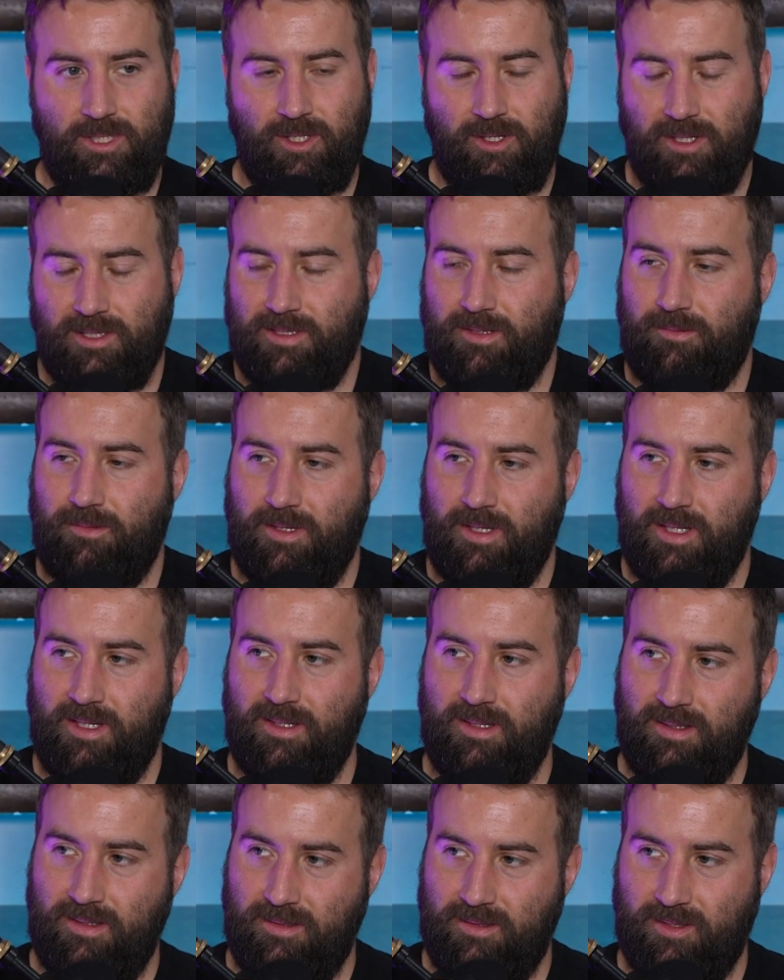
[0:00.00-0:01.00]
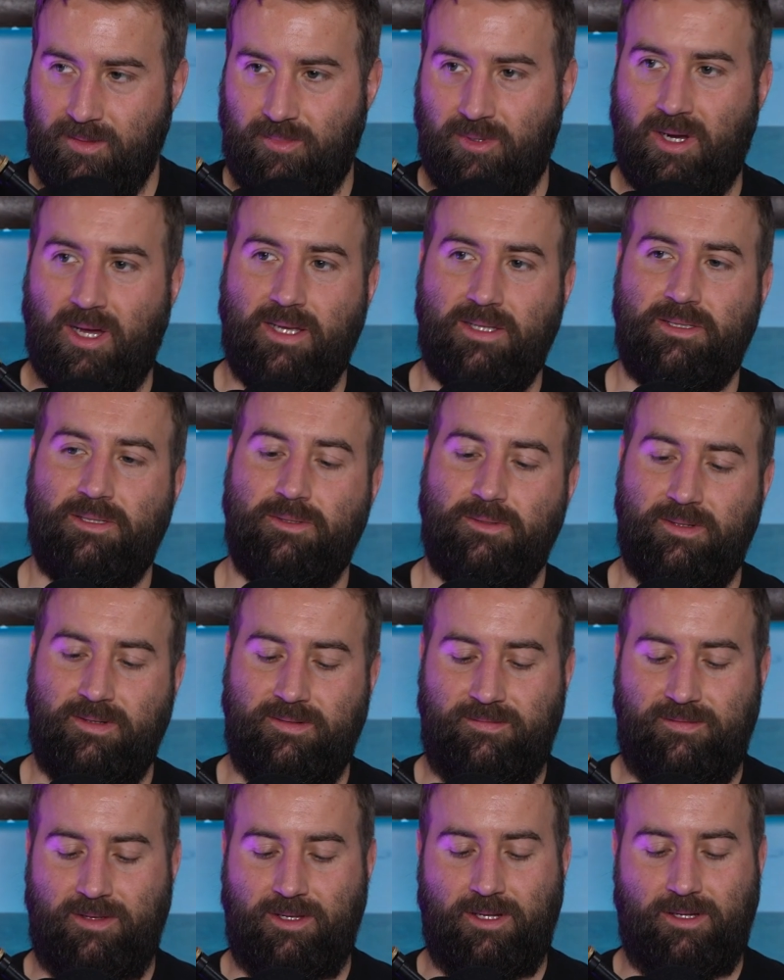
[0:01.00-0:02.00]
So does it really surprise you
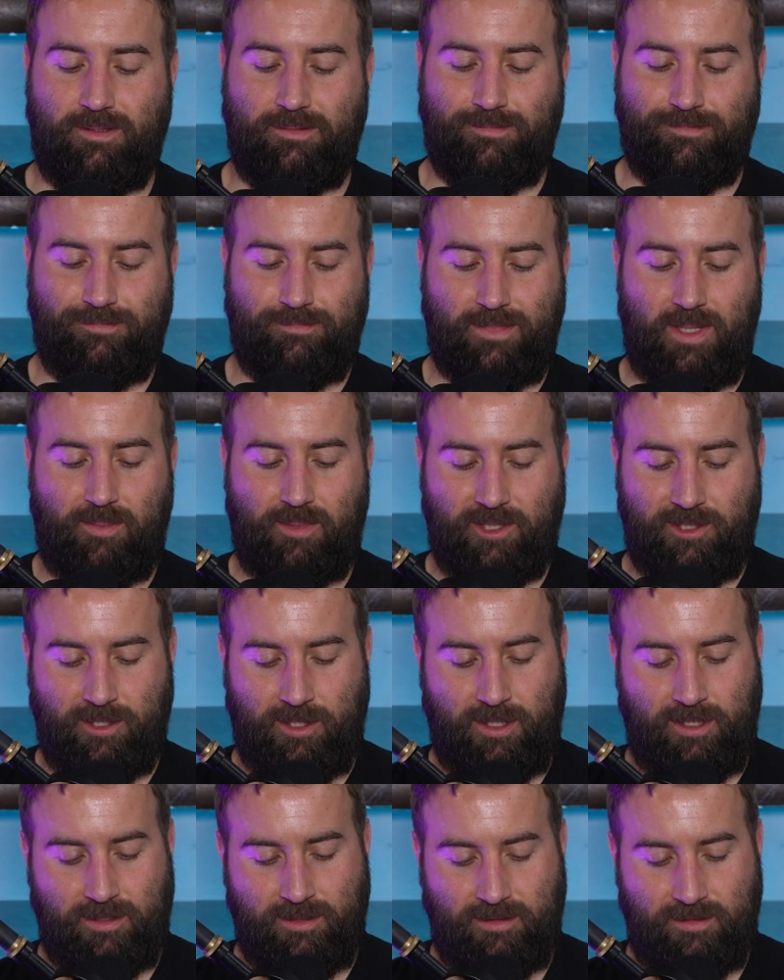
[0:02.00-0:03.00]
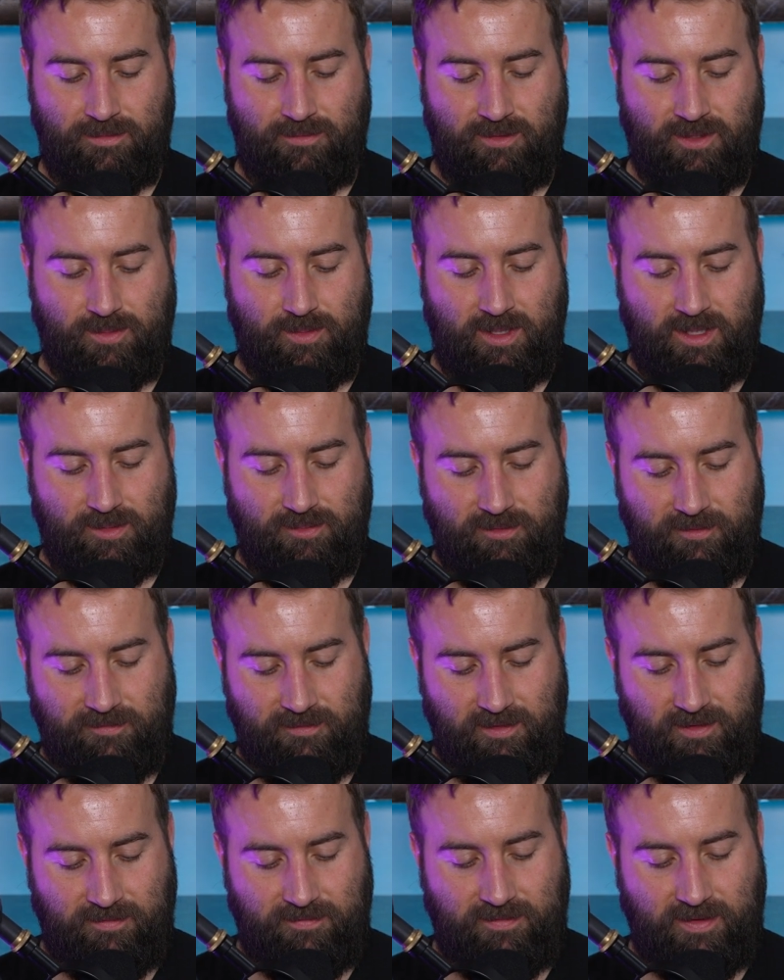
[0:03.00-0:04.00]
if, maybe China's responsible
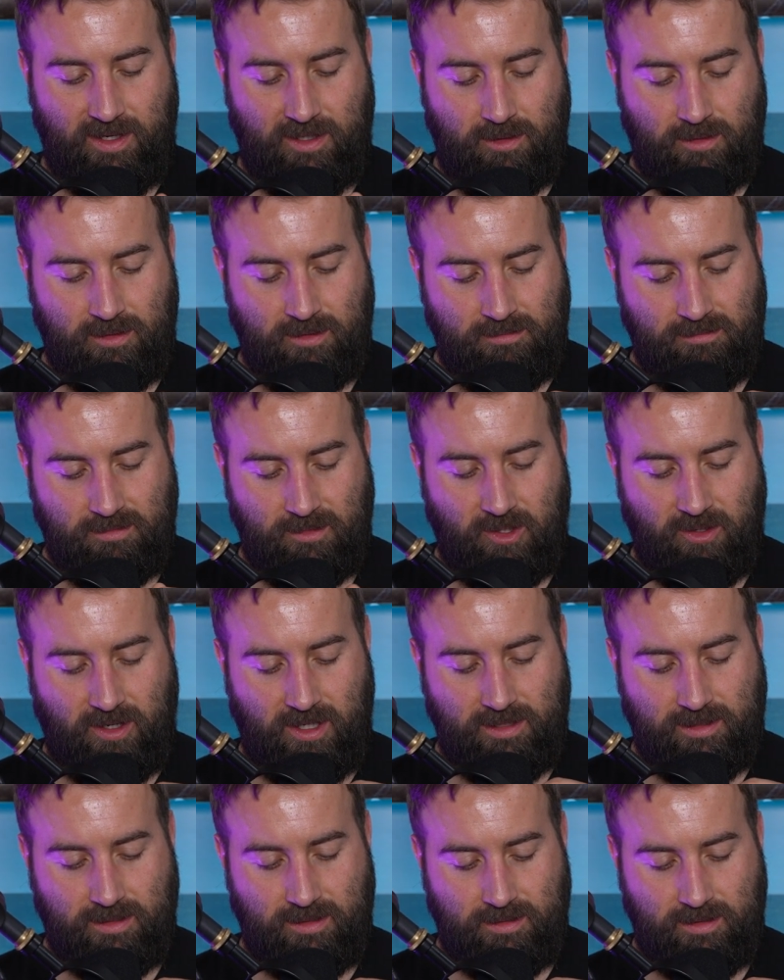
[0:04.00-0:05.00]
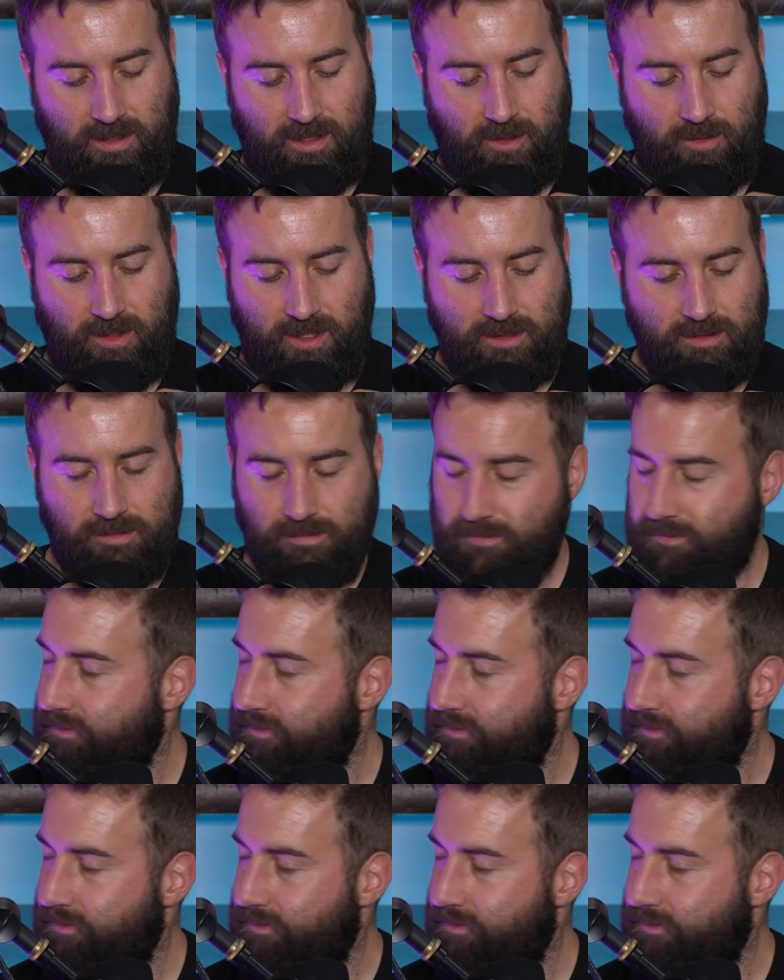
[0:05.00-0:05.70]
for the fentanyl crisis in the U.S.?